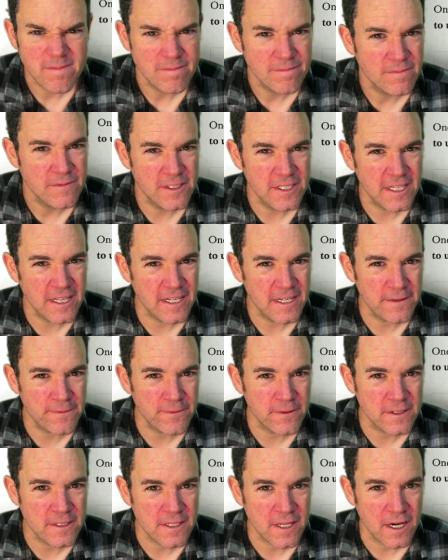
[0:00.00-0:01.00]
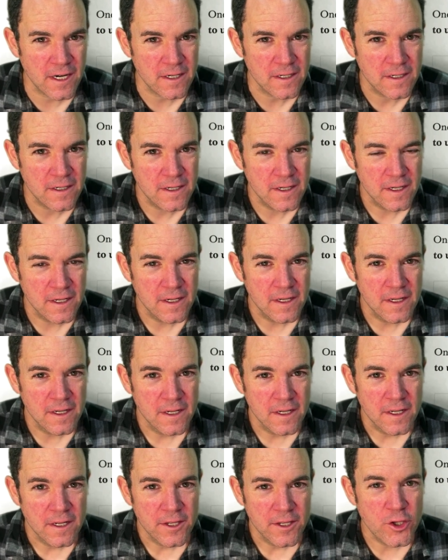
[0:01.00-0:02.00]
See the difference there?
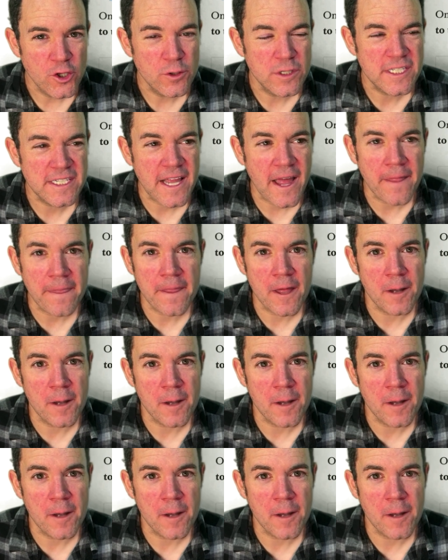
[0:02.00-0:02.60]
you set